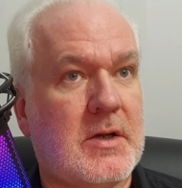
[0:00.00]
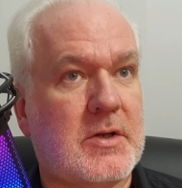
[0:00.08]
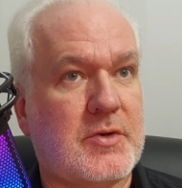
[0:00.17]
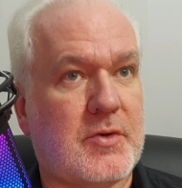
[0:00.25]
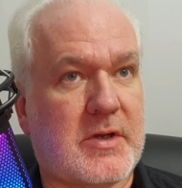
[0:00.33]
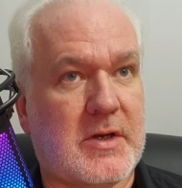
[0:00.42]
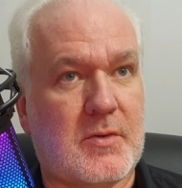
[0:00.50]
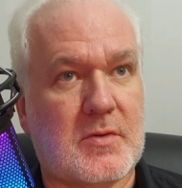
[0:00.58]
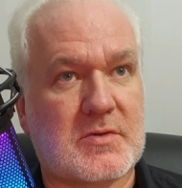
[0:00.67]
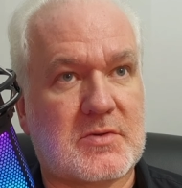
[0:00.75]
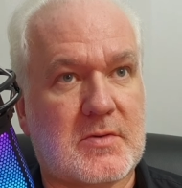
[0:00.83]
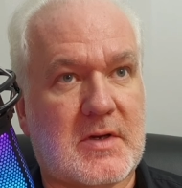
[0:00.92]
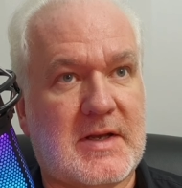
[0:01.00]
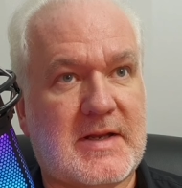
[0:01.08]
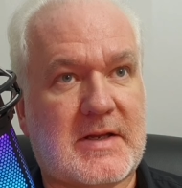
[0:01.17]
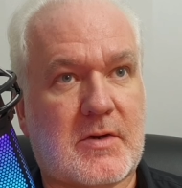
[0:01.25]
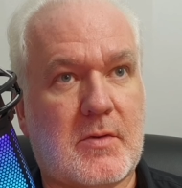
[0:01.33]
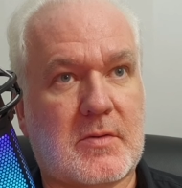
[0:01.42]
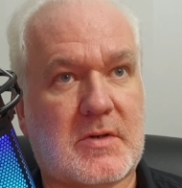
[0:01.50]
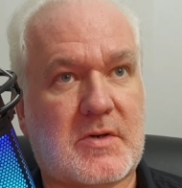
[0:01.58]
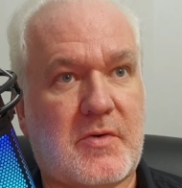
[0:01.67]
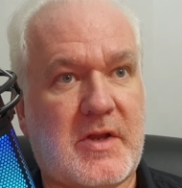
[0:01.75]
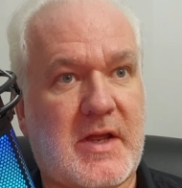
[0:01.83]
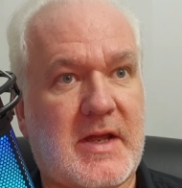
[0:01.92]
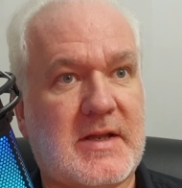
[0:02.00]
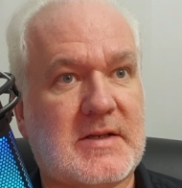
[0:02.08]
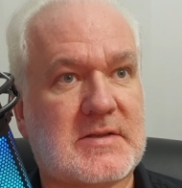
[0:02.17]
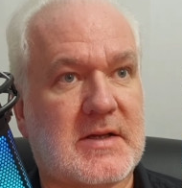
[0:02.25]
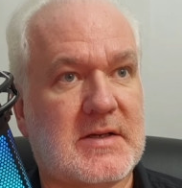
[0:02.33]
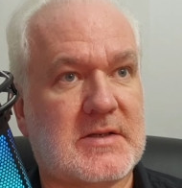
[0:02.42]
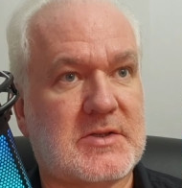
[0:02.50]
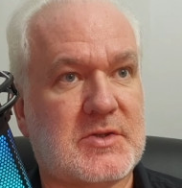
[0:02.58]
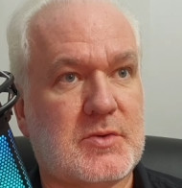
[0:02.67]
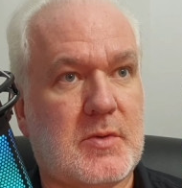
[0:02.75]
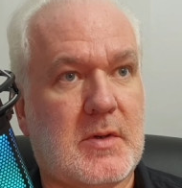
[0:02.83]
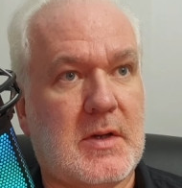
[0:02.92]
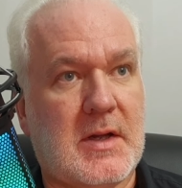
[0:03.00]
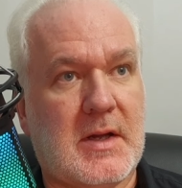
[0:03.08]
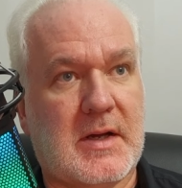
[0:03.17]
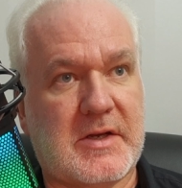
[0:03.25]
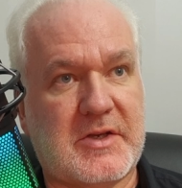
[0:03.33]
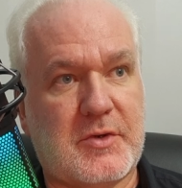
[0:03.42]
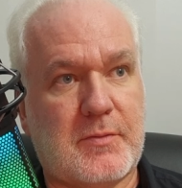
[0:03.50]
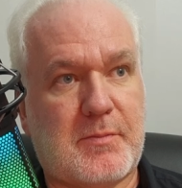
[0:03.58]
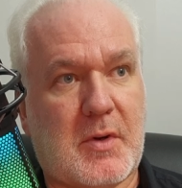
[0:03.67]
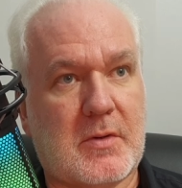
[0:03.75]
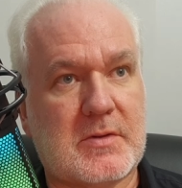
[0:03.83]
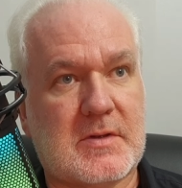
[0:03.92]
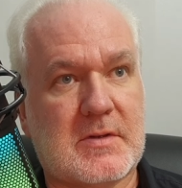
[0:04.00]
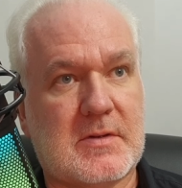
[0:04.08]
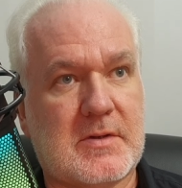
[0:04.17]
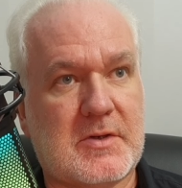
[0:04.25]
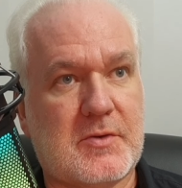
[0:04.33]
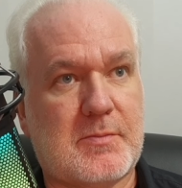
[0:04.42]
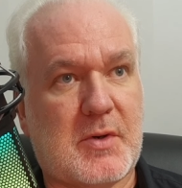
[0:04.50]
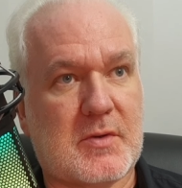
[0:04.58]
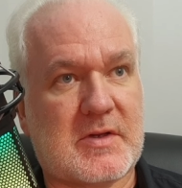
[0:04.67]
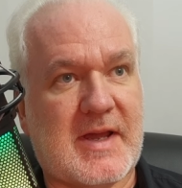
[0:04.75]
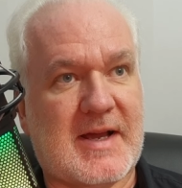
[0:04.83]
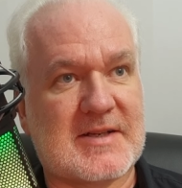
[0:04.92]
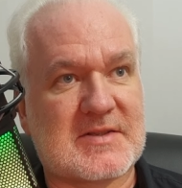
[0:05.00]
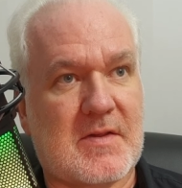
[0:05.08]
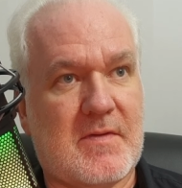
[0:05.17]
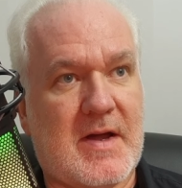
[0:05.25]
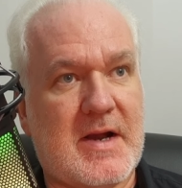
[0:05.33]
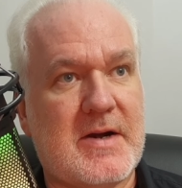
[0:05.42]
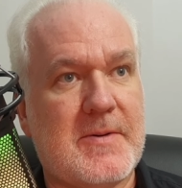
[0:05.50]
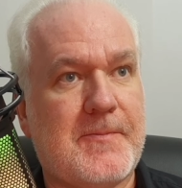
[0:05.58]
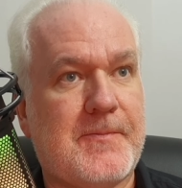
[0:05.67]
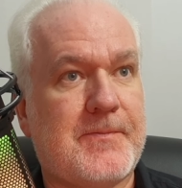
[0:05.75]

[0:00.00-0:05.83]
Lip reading: You can also click on create and do a new podcast there.